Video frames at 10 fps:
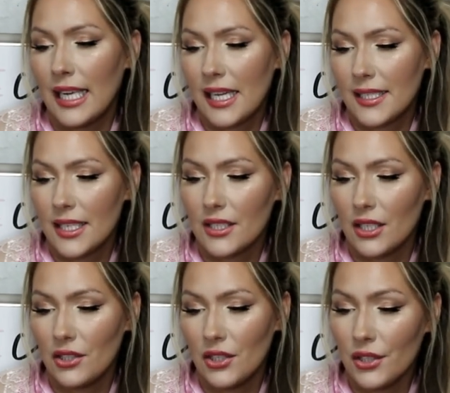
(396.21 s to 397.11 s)
It says,
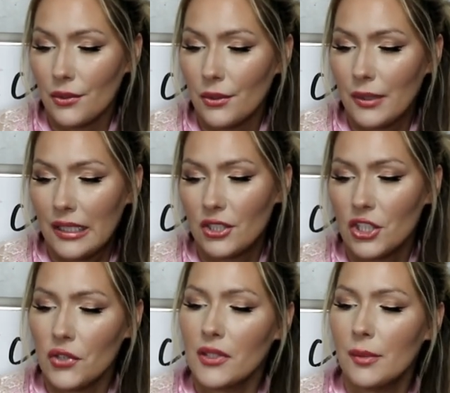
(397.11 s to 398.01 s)
new,
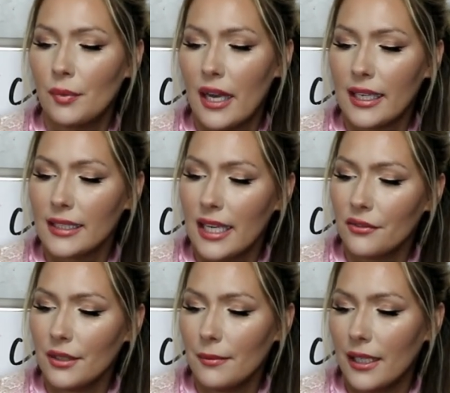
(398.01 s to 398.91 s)
choose a product
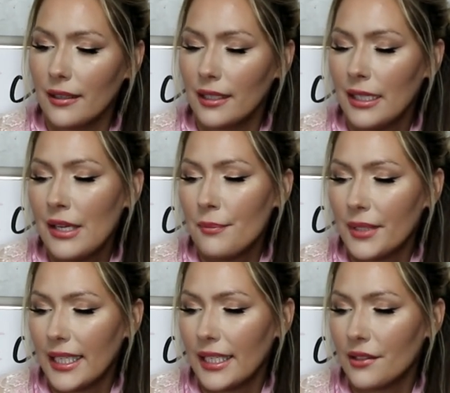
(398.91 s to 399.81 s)
every month.
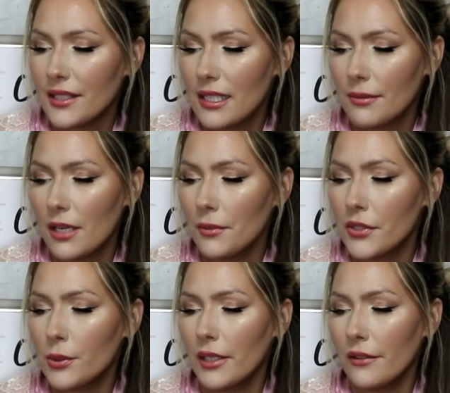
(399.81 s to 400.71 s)
Beginning on September
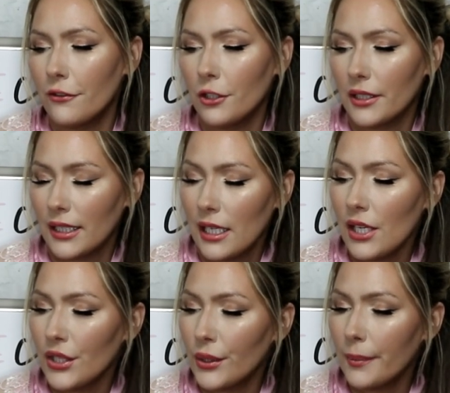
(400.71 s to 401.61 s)
24th,
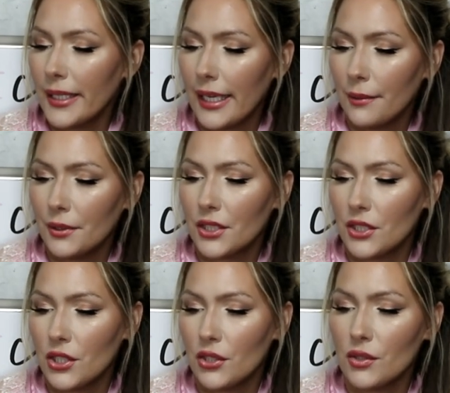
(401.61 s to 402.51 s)
you'll be able to
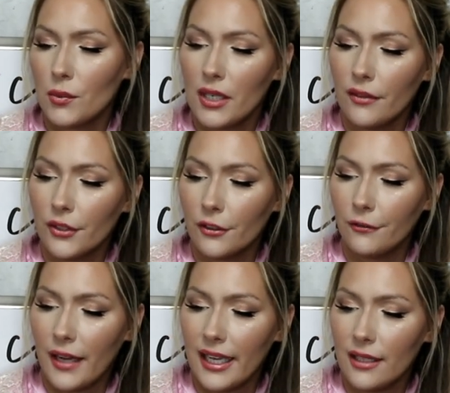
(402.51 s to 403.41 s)
choose one of your
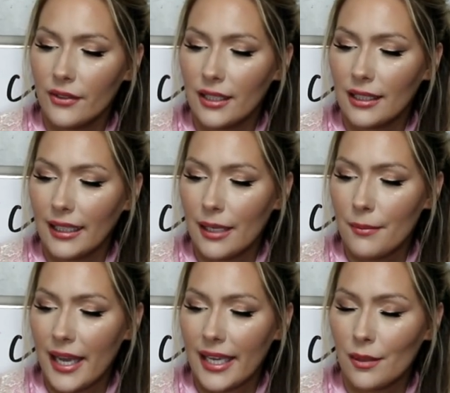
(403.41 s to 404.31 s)
five glam
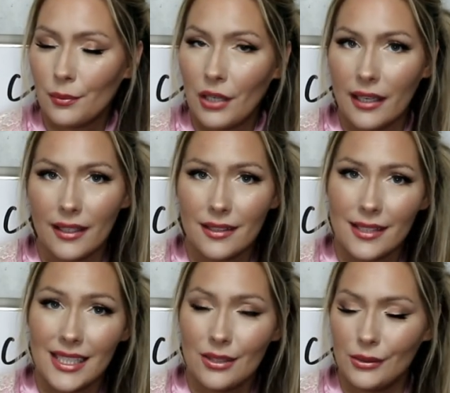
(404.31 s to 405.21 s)
bag products.
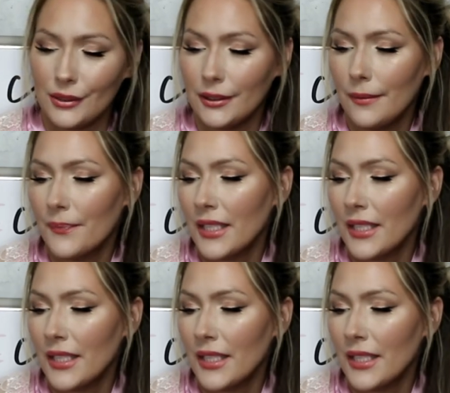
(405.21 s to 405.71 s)
That's cool.